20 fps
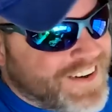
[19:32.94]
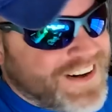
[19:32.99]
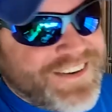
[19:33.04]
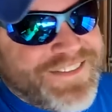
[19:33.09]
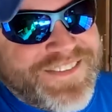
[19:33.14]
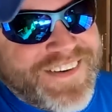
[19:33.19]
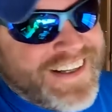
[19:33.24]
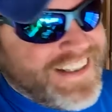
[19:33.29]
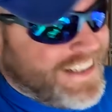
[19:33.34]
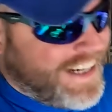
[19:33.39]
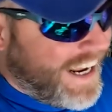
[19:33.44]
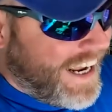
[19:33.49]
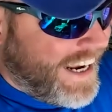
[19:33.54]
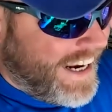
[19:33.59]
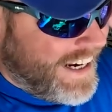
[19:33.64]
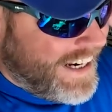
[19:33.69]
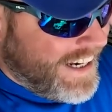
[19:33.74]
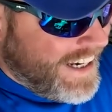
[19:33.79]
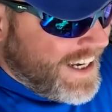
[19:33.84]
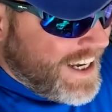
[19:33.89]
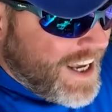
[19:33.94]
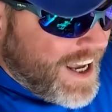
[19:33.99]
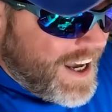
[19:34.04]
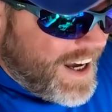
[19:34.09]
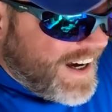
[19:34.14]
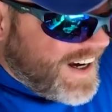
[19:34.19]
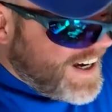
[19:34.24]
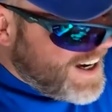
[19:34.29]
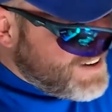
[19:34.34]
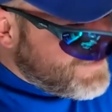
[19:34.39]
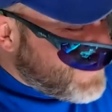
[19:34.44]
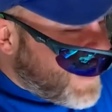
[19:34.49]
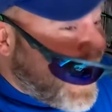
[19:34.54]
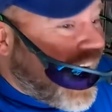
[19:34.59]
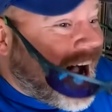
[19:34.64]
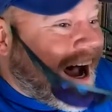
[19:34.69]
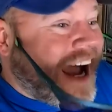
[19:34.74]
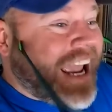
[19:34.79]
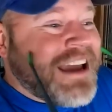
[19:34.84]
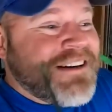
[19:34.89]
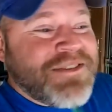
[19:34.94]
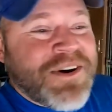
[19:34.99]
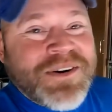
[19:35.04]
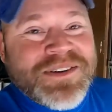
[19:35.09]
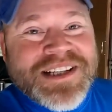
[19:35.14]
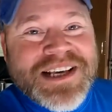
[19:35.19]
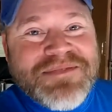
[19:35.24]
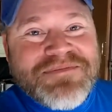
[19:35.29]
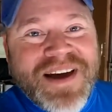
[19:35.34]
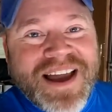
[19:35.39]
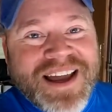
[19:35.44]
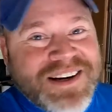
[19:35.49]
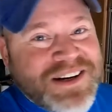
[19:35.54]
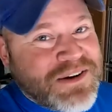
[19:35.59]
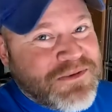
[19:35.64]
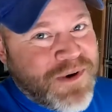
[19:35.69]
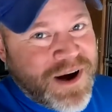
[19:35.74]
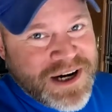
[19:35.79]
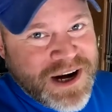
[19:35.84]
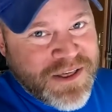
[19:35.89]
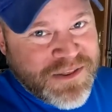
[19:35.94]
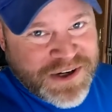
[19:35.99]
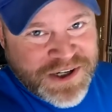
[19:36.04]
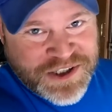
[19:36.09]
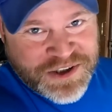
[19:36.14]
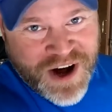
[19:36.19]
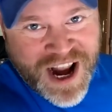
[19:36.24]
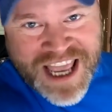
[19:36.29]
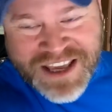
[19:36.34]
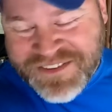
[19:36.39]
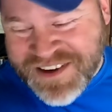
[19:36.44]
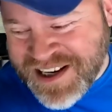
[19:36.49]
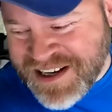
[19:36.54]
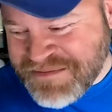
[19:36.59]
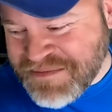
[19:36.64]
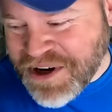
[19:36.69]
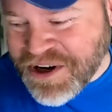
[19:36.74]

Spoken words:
What a fun day. I have only been to one other drive-in